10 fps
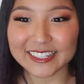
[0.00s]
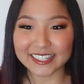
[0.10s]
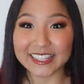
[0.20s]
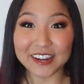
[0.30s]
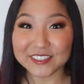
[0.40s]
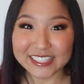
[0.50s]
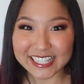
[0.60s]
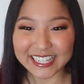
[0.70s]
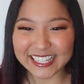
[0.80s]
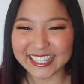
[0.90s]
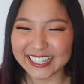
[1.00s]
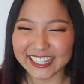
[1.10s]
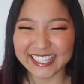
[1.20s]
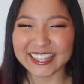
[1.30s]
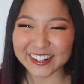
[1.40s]
and that was it.
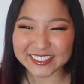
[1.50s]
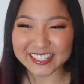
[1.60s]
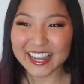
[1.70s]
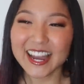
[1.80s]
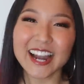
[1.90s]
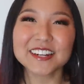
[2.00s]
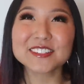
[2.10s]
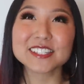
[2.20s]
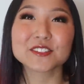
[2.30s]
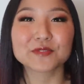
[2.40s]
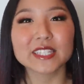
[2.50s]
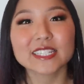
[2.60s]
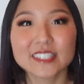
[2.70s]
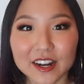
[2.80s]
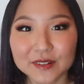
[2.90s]
Like, that was, I know it sounds really
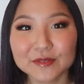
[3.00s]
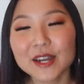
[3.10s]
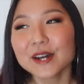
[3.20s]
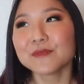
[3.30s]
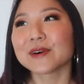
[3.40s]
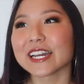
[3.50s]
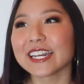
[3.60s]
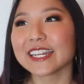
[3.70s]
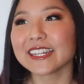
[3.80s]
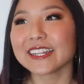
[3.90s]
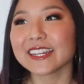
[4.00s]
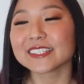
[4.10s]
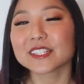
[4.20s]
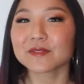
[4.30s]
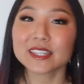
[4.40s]
dumb, but
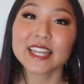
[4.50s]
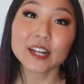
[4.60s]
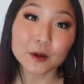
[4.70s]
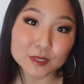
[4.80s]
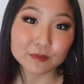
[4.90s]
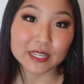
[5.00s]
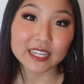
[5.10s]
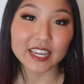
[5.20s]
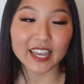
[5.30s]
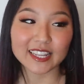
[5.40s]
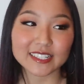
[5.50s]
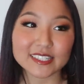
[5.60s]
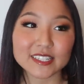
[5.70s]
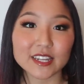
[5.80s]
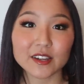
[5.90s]
it's something that helped me,
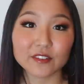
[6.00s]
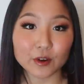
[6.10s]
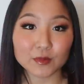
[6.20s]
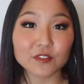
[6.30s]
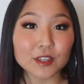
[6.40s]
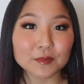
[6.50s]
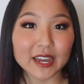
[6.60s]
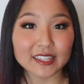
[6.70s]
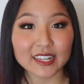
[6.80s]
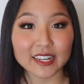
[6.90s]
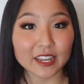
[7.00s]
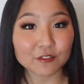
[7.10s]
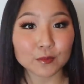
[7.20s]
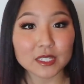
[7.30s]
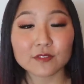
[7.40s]
and from the feedback that I get
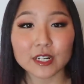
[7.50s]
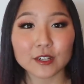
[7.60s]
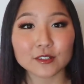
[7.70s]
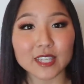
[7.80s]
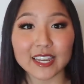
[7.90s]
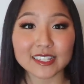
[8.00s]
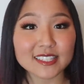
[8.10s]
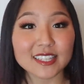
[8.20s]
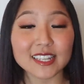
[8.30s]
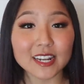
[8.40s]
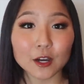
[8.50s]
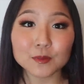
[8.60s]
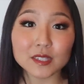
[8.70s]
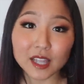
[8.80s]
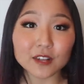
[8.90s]
from these videos, I can see that it
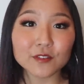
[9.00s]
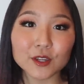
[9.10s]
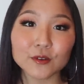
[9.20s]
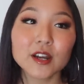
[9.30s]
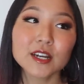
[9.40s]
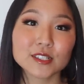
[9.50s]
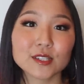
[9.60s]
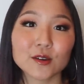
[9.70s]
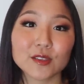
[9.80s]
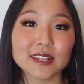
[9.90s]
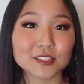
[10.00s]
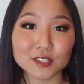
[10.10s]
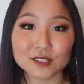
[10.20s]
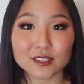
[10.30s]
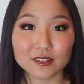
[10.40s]
helps a lot of you. So that's
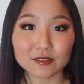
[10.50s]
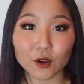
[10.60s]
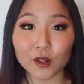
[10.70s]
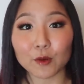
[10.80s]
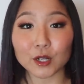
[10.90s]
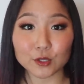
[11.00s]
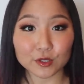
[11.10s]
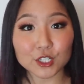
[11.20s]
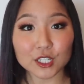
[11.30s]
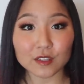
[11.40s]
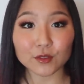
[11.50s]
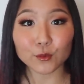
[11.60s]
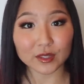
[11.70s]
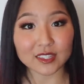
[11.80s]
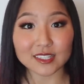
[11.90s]
just all I want to achieve
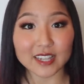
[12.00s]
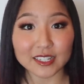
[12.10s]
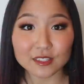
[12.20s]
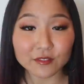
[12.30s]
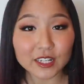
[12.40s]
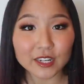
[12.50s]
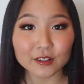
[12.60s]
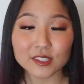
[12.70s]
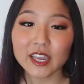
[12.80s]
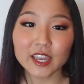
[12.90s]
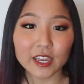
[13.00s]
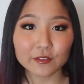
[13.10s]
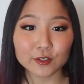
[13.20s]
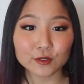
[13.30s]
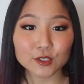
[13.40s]
with these kinds of videos.
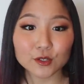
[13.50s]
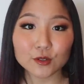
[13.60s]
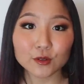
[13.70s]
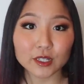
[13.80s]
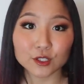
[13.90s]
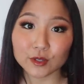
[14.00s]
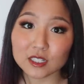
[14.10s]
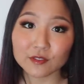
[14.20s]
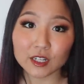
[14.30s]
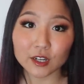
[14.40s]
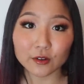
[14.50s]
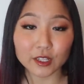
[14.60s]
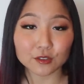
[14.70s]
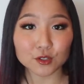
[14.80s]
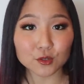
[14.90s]
If you do enjoy this video
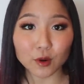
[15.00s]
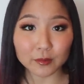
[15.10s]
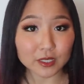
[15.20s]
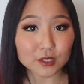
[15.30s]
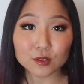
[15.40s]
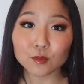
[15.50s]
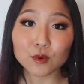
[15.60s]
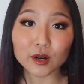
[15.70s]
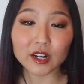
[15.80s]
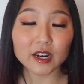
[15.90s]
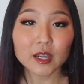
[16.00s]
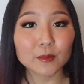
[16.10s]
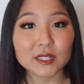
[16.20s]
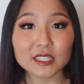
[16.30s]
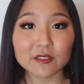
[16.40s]
and you do want me to do more,
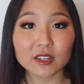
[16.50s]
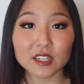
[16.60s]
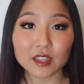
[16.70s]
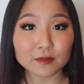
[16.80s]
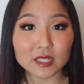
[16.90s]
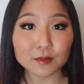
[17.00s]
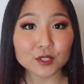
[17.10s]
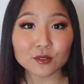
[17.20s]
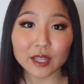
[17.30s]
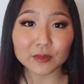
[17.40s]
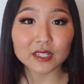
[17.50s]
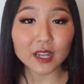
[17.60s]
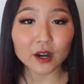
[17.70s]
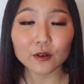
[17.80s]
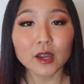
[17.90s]
please give it a thumbs up to let me
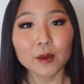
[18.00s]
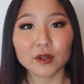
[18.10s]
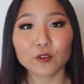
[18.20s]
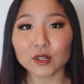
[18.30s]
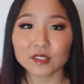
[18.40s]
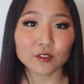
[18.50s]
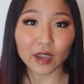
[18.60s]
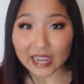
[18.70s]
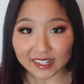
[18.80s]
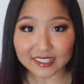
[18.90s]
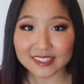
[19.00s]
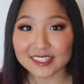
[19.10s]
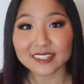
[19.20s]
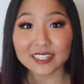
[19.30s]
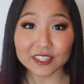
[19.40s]
know. But of course, if you hate it,
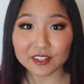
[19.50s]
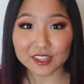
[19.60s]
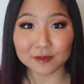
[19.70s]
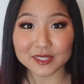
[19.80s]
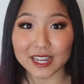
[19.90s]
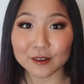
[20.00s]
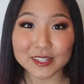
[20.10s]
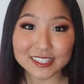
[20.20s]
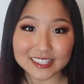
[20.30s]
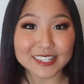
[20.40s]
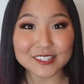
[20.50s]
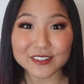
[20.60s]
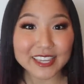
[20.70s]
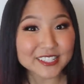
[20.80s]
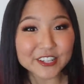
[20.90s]
give it a thumbs down because that's
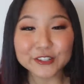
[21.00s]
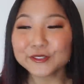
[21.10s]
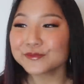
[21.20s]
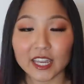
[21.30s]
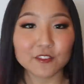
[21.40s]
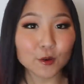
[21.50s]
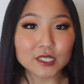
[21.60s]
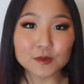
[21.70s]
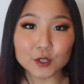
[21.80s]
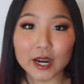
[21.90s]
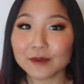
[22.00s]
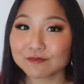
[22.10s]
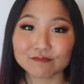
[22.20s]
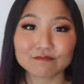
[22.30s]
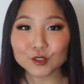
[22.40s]
okay too. And if you want to subscribe,
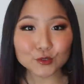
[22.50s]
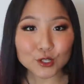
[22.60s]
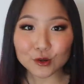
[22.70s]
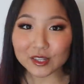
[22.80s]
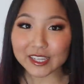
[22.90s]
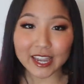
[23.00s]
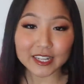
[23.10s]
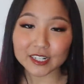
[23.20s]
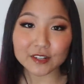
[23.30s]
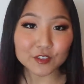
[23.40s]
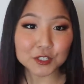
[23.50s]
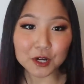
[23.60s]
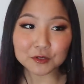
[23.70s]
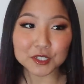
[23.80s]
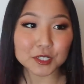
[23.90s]
you totally can. And if you
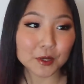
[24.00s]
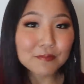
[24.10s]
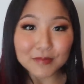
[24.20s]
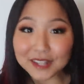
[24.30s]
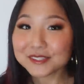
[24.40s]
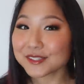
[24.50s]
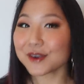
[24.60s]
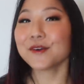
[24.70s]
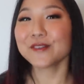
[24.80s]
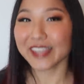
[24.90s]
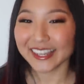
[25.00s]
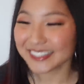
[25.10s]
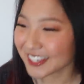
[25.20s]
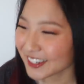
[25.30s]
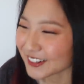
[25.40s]
don't, that's okay
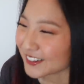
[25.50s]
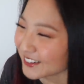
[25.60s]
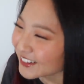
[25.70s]
too.